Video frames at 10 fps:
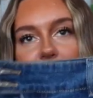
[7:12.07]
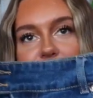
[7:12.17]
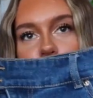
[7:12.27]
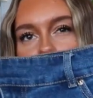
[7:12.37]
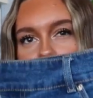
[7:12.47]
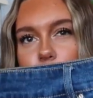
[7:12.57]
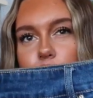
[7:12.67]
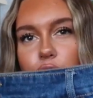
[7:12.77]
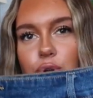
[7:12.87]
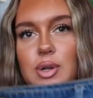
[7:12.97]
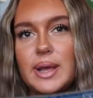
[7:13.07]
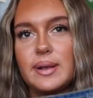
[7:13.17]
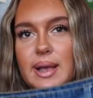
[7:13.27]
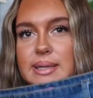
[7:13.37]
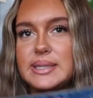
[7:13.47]
it's not too short.
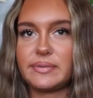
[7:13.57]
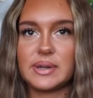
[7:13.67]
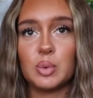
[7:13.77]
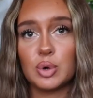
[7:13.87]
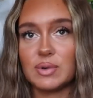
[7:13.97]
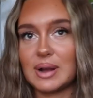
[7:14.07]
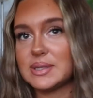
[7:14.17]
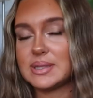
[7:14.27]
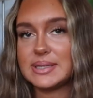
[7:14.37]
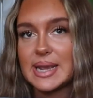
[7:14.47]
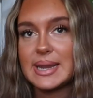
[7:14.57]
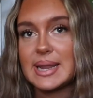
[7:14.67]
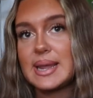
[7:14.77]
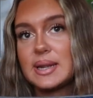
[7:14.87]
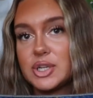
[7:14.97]
Like, I can definitely walk around in the day in
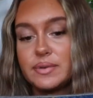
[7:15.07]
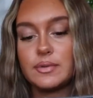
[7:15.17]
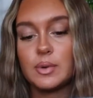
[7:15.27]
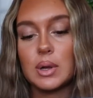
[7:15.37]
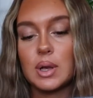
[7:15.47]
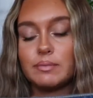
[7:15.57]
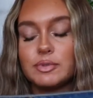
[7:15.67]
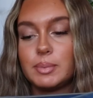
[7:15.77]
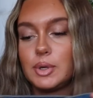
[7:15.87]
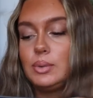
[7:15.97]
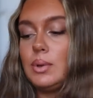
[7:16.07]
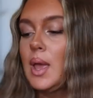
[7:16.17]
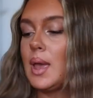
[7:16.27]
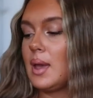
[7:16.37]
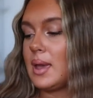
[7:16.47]
it and I don't feel uncomfortable.
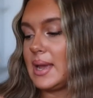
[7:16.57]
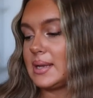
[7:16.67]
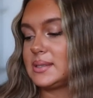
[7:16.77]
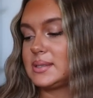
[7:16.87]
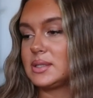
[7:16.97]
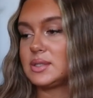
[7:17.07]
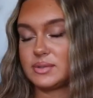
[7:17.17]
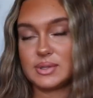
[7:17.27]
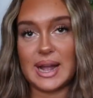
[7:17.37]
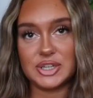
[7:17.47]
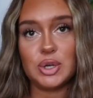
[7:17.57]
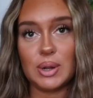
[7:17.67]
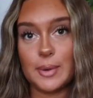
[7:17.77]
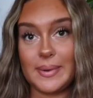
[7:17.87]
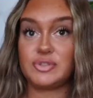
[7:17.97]
It's actually got
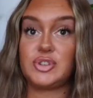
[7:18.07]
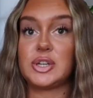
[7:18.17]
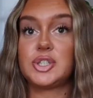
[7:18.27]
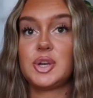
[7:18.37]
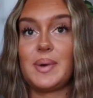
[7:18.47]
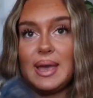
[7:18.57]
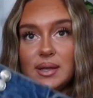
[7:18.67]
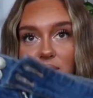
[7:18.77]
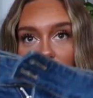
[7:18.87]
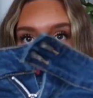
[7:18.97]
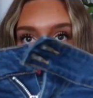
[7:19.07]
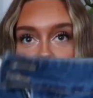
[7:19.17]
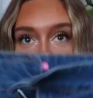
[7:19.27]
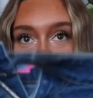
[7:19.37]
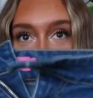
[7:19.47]
a little bit of stretch to it,
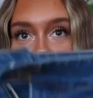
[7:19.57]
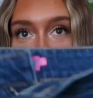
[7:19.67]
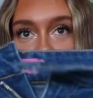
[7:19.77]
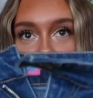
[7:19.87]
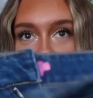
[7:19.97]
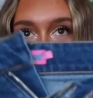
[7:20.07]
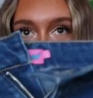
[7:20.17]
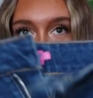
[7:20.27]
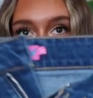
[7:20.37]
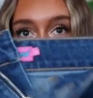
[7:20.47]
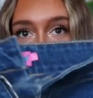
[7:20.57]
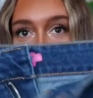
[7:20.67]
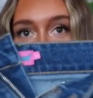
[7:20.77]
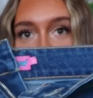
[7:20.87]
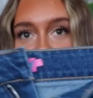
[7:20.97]
so you don't feel like restricted in
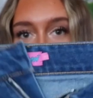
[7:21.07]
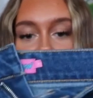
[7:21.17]
it at